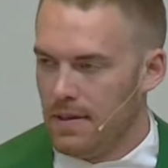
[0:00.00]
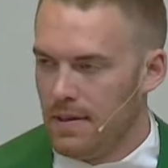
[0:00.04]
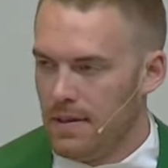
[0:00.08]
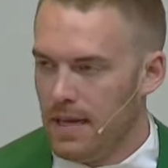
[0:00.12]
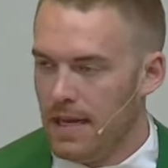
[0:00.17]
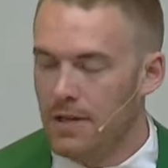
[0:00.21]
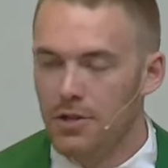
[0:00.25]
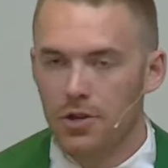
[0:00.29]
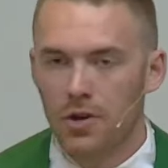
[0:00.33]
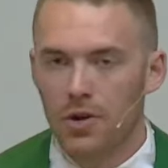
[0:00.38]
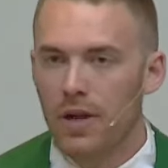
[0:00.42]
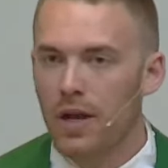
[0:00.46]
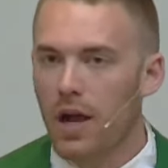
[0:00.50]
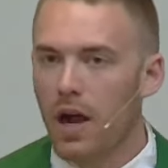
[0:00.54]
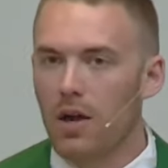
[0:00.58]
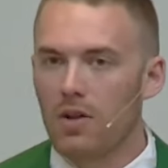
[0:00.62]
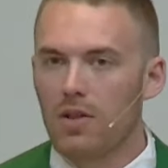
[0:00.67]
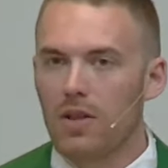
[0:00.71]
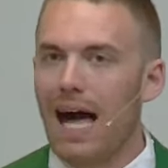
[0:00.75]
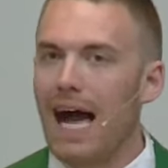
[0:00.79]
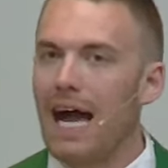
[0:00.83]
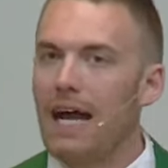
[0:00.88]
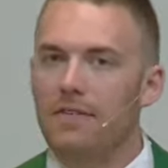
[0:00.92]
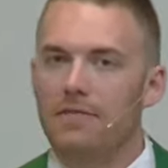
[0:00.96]
And during our
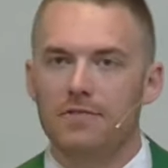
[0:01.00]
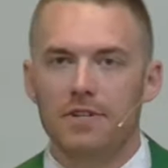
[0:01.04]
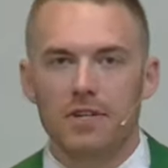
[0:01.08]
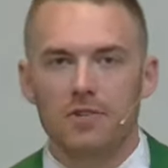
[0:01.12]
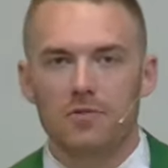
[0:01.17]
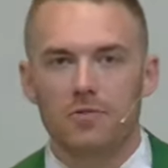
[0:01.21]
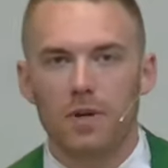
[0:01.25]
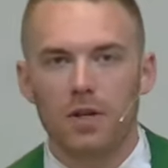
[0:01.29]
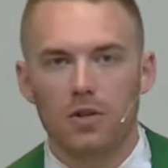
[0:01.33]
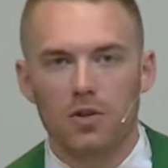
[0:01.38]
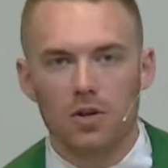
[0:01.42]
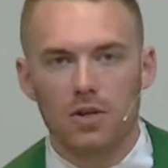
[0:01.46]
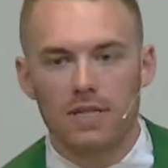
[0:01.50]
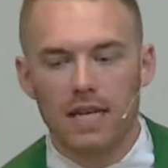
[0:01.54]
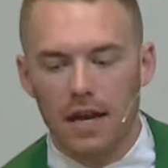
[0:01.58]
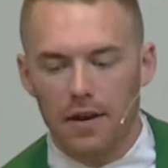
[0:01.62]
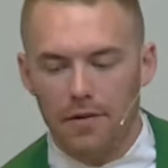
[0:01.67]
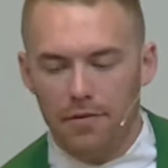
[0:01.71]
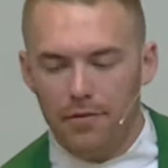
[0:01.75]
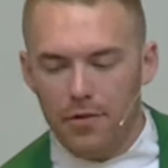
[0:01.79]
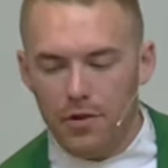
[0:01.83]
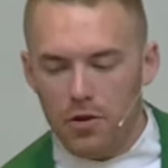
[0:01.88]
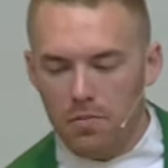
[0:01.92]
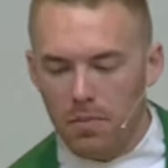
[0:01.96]
lives, as we looked at
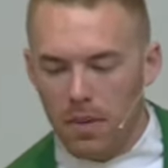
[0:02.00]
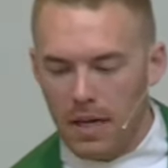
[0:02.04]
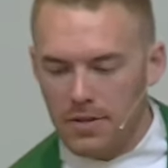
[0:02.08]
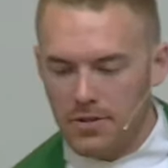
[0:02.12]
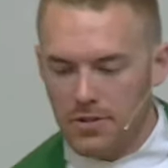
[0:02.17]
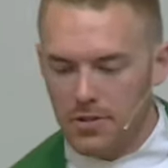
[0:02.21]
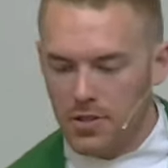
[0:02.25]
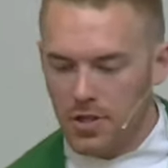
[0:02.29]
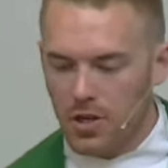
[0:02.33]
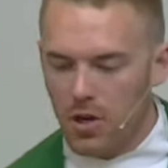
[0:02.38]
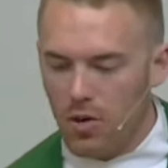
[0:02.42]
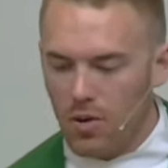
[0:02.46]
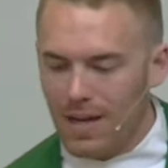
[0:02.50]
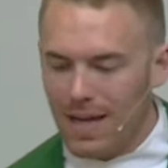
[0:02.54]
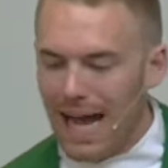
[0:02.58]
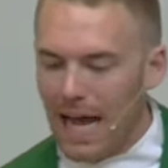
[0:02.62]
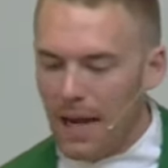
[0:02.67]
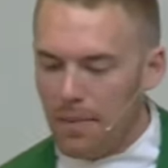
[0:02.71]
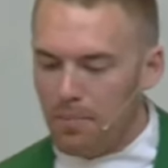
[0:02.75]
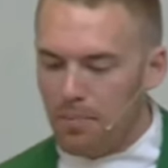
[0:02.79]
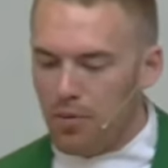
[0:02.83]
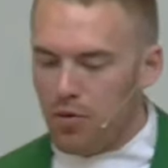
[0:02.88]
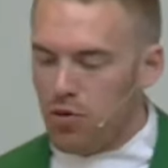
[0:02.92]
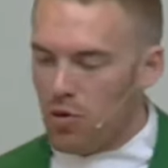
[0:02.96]
a few months ago,
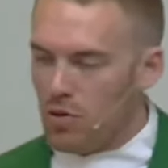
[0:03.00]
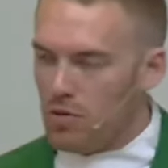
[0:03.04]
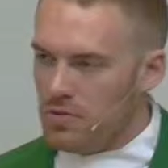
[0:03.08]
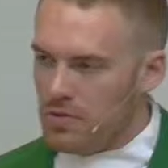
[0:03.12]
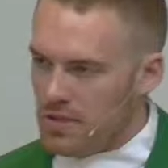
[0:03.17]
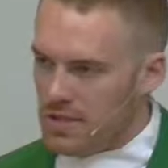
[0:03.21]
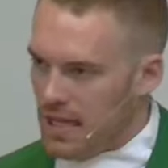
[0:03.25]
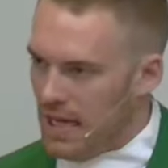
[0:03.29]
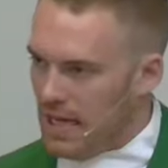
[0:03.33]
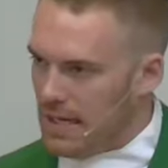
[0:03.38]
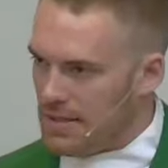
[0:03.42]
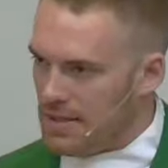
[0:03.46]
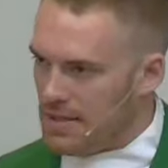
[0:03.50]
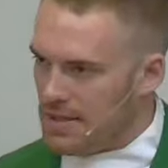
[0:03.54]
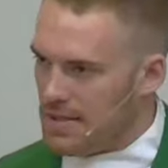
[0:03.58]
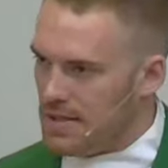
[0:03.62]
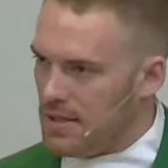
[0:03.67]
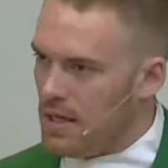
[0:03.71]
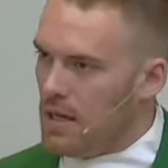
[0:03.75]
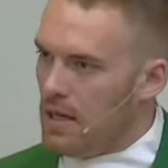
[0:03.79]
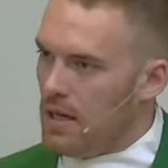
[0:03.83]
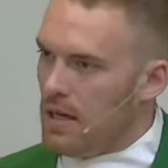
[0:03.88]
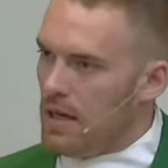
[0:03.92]
God prunes us